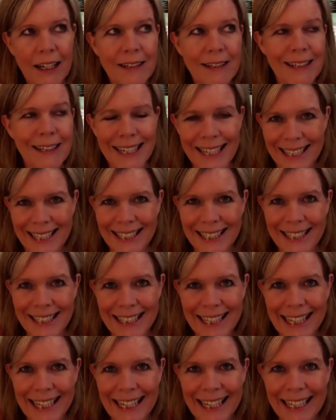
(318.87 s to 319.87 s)
an
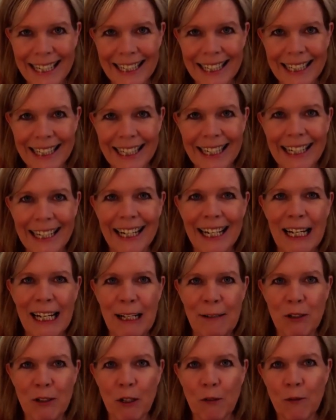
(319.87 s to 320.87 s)
entity.
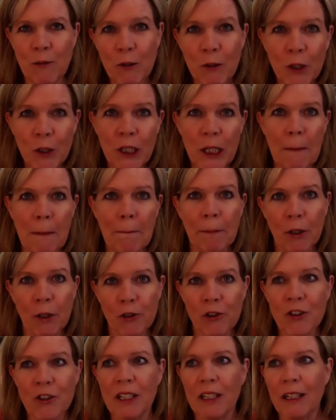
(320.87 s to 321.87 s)
So if you look up
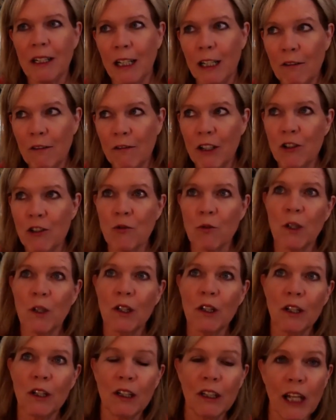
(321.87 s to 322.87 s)
person,
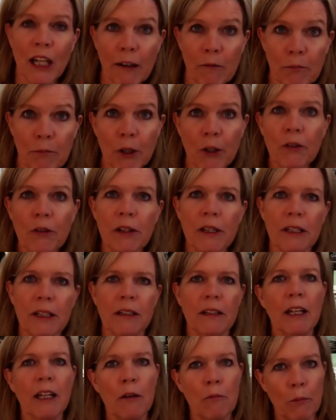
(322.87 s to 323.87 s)
individual, live birth
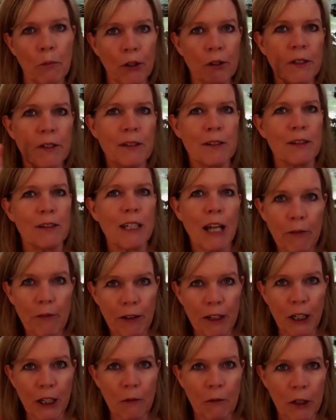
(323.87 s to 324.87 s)
is
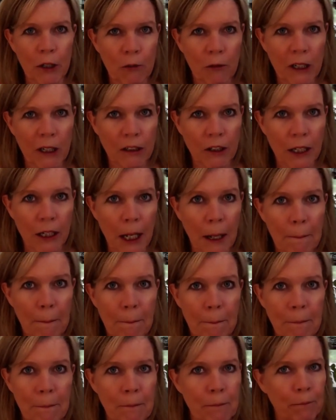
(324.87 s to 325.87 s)
definitely one you want to look up.
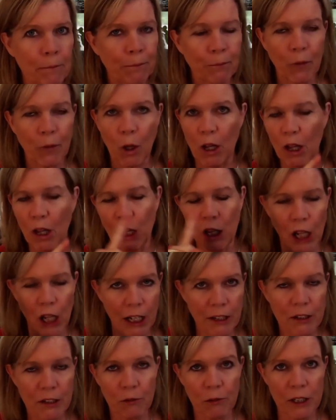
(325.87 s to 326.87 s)

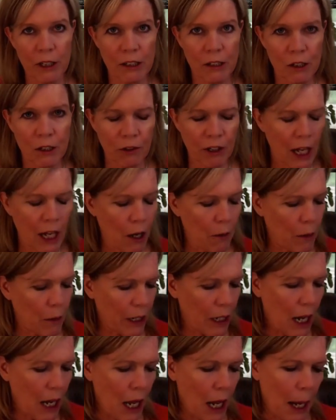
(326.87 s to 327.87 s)
Lots of reasons for that
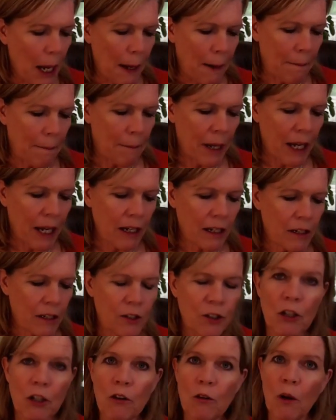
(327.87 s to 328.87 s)
one. But
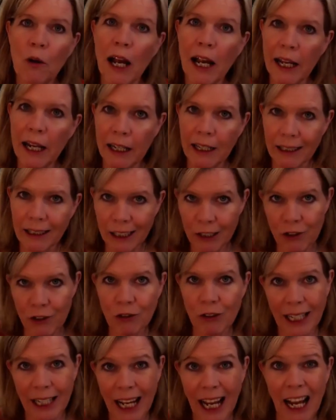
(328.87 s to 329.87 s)
so I
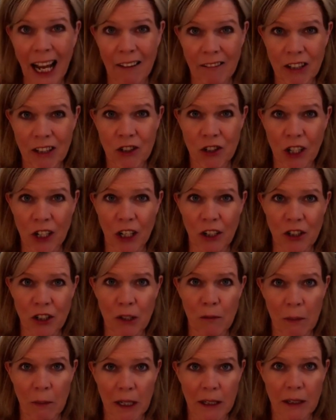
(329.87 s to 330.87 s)
literally have the judge
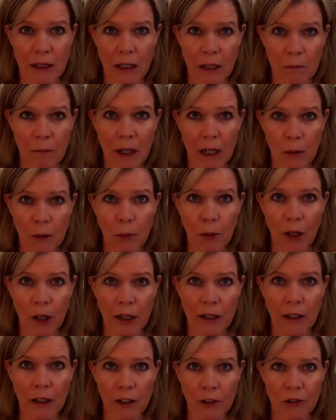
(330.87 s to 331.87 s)
admit that I'm not a
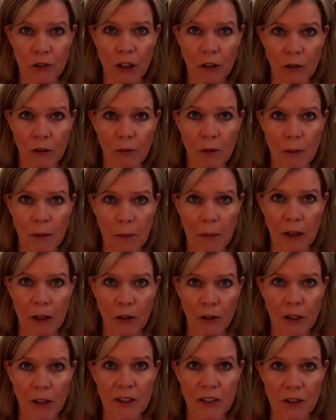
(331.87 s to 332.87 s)
product extracted from the
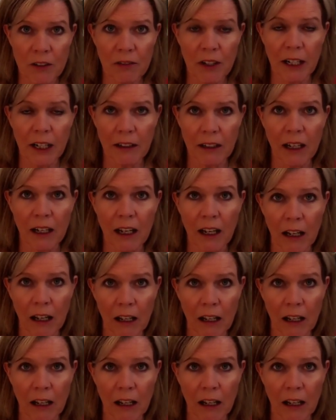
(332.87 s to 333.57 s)
mother as defined